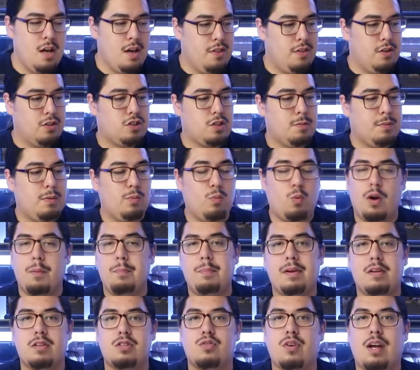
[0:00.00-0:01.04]
There's going to be one
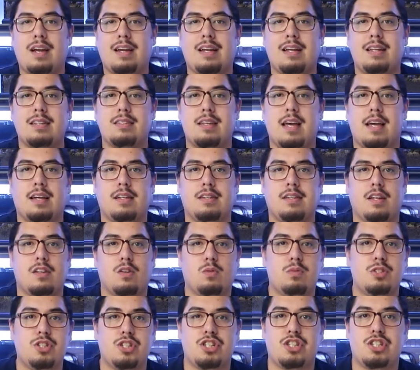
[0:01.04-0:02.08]
bearded dragon in a tank, and the other
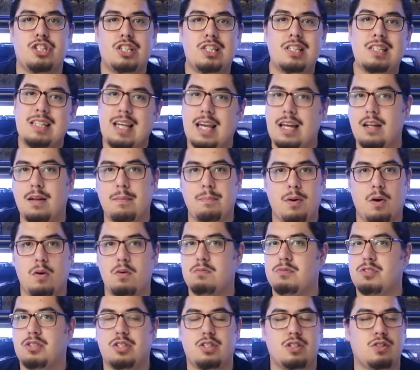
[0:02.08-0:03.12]
one's just skin and
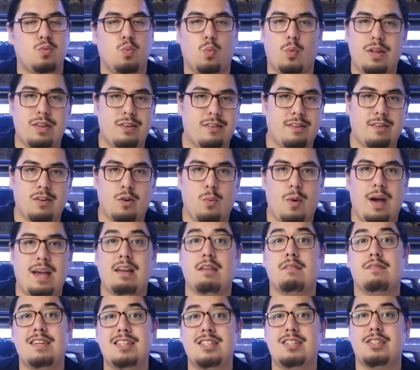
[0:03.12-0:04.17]
bones, just withering away, and
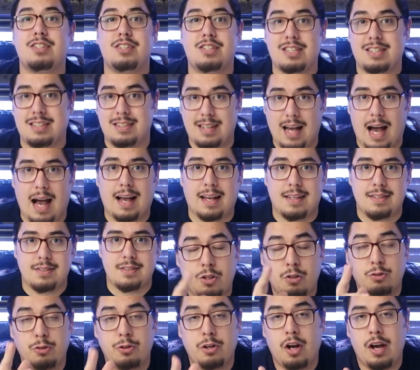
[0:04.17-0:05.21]
eventually just dies.
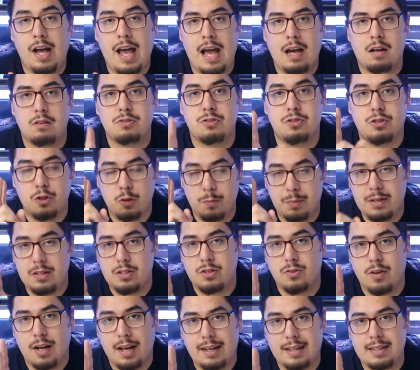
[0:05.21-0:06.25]
So do not house two bearded
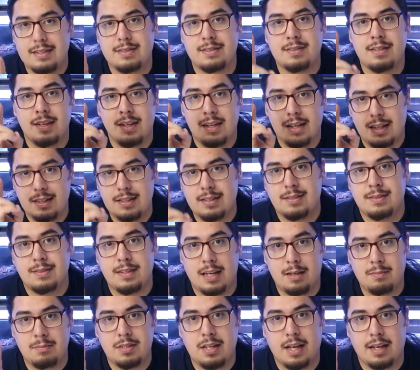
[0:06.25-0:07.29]
dragons in the
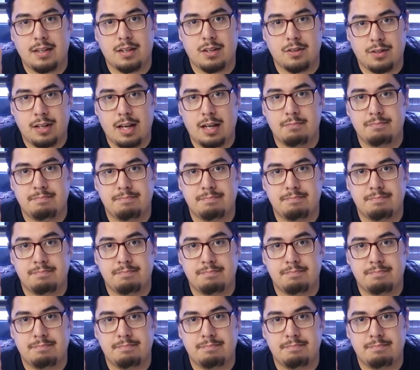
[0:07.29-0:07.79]
same tank, okay?